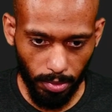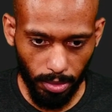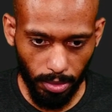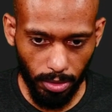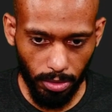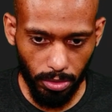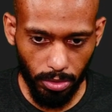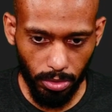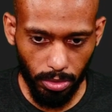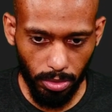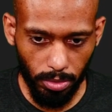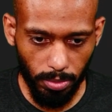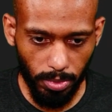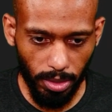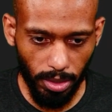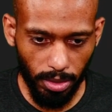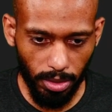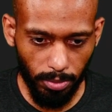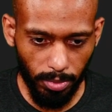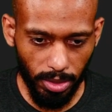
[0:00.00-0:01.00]
it should be
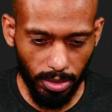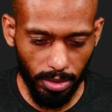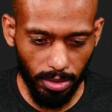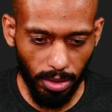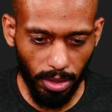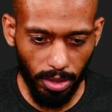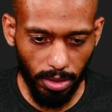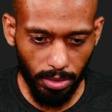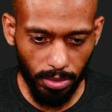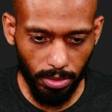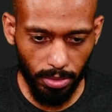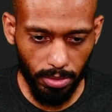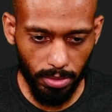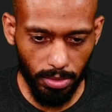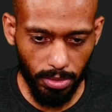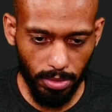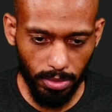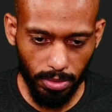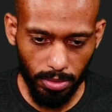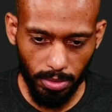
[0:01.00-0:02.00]
animated icons
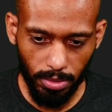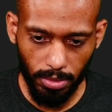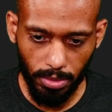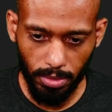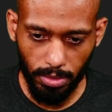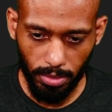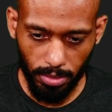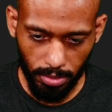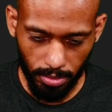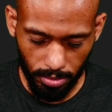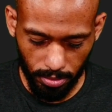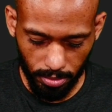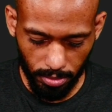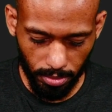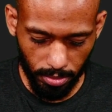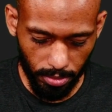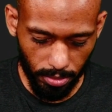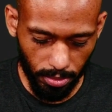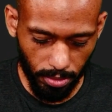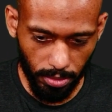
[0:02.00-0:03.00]

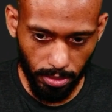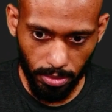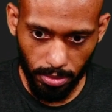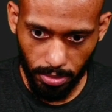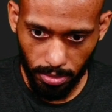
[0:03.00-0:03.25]
dot